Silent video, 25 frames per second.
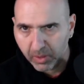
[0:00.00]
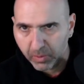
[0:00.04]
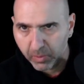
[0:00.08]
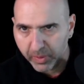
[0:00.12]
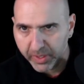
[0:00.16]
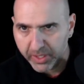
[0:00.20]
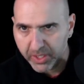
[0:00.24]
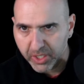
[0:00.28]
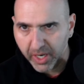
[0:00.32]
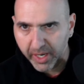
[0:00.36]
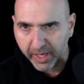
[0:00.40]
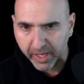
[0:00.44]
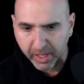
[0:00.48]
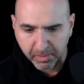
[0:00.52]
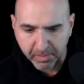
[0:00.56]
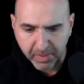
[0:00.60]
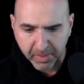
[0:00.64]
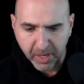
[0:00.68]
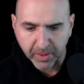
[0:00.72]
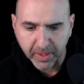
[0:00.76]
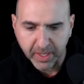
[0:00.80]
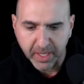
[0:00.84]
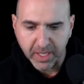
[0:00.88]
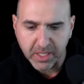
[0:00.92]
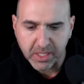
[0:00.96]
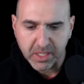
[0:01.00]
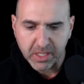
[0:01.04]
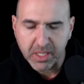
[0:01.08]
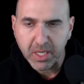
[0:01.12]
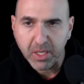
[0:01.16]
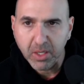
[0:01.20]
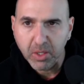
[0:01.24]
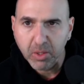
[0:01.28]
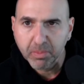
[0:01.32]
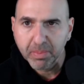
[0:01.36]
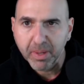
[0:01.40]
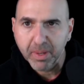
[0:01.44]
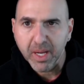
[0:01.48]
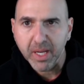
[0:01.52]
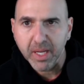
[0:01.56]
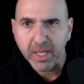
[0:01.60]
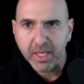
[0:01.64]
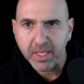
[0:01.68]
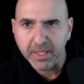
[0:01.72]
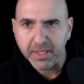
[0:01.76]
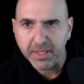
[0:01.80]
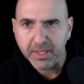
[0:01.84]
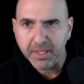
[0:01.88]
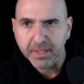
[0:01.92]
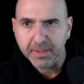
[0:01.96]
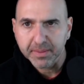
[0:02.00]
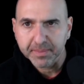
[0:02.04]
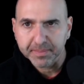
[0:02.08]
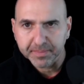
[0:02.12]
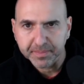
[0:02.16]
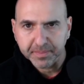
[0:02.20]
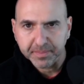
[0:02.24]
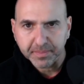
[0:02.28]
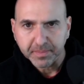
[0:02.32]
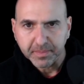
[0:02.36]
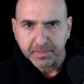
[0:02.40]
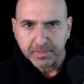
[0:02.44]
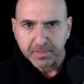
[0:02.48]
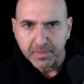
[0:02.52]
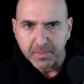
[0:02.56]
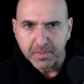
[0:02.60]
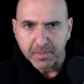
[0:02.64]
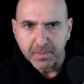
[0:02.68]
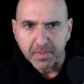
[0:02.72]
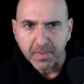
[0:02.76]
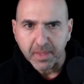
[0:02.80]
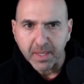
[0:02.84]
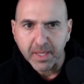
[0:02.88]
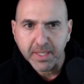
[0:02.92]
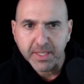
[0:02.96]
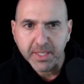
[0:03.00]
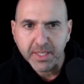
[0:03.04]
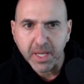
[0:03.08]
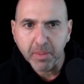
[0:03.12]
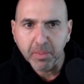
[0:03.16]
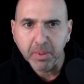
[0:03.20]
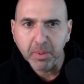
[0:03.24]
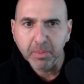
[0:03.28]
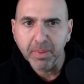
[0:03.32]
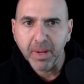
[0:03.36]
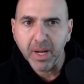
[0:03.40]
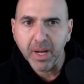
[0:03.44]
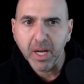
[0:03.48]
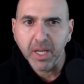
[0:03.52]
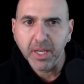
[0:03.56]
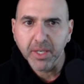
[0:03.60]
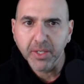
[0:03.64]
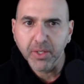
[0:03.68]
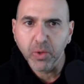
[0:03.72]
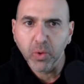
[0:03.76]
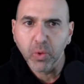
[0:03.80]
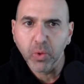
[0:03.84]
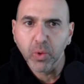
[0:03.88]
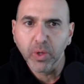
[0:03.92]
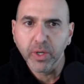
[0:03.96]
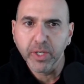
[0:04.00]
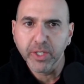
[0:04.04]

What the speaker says: are we talking about a single bond, a double bond,